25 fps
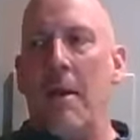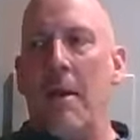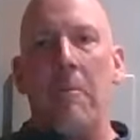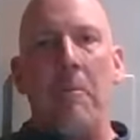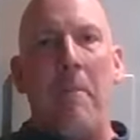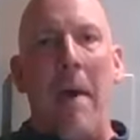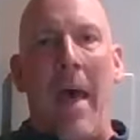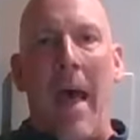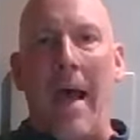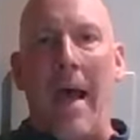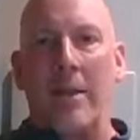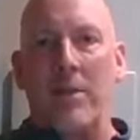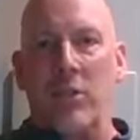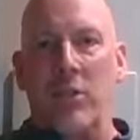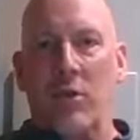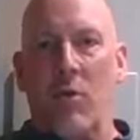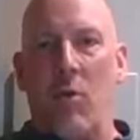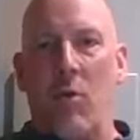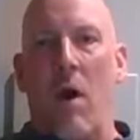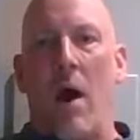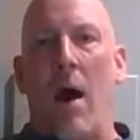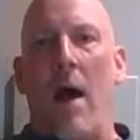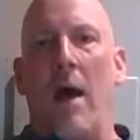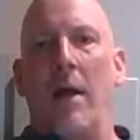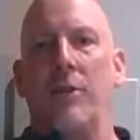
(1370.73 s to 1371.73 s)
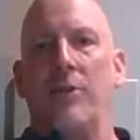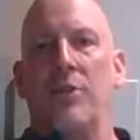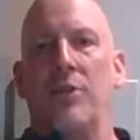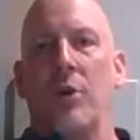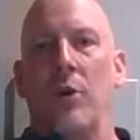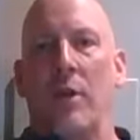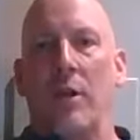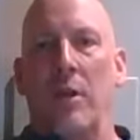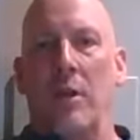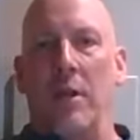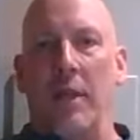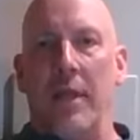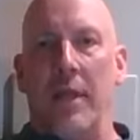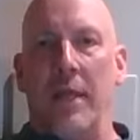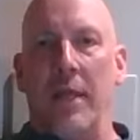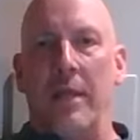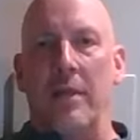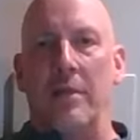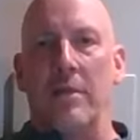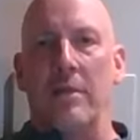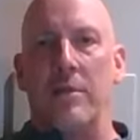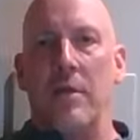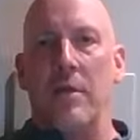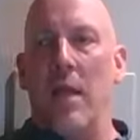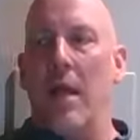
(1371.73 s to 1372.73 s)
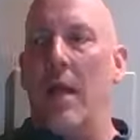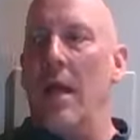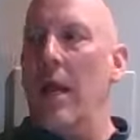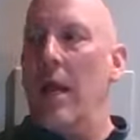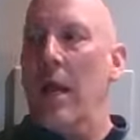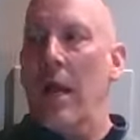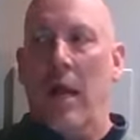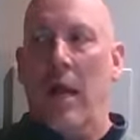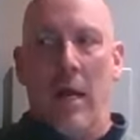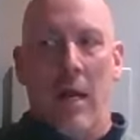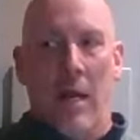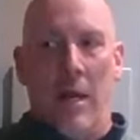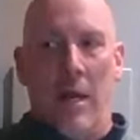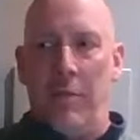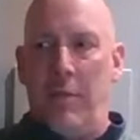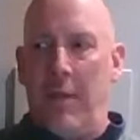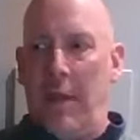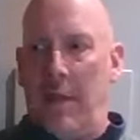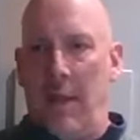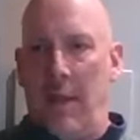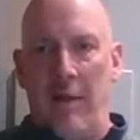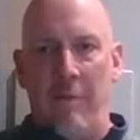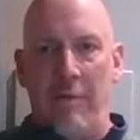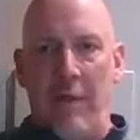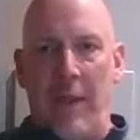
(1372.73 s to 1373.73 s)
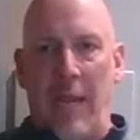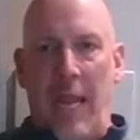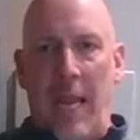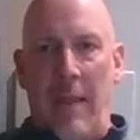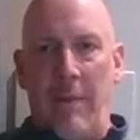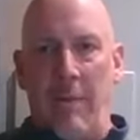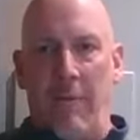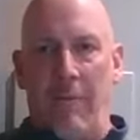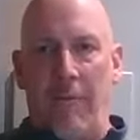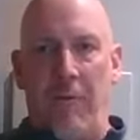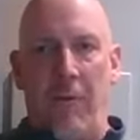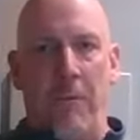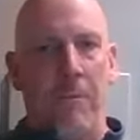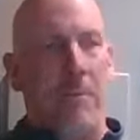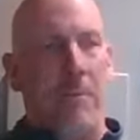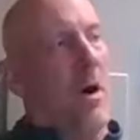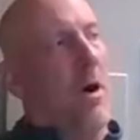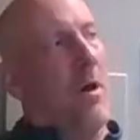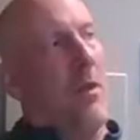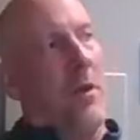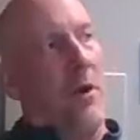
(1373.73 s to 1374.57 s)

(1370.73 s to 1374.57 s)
back squats or cleans they love the game of football.